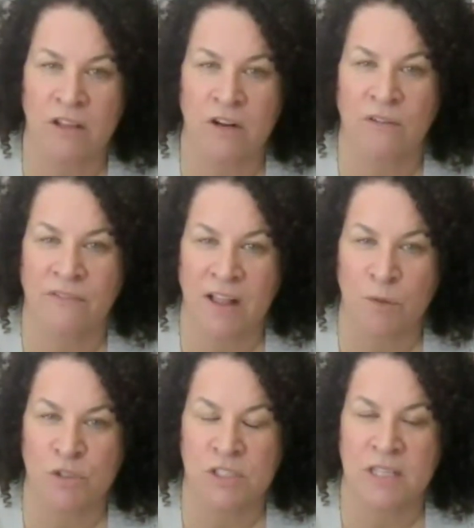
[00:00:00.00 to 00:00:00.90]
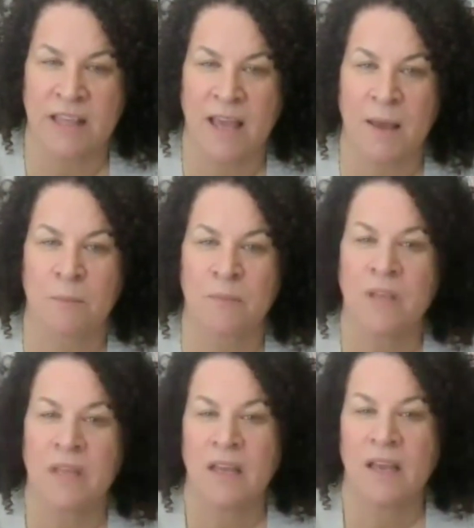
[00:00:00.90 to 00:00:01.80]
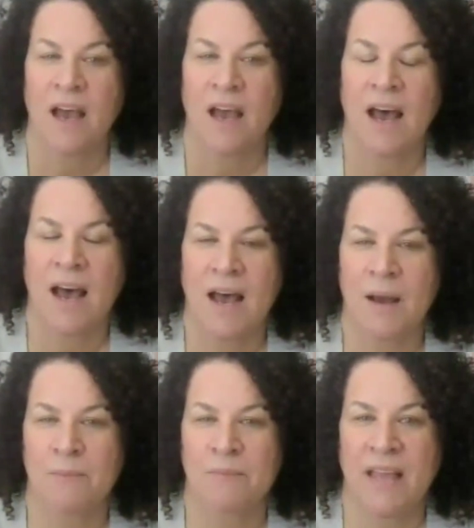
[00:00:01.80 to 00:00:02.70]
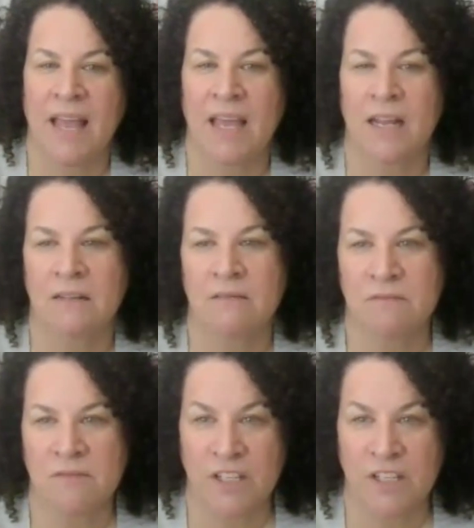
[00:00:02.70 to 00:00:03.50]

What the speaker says: that are available to them, and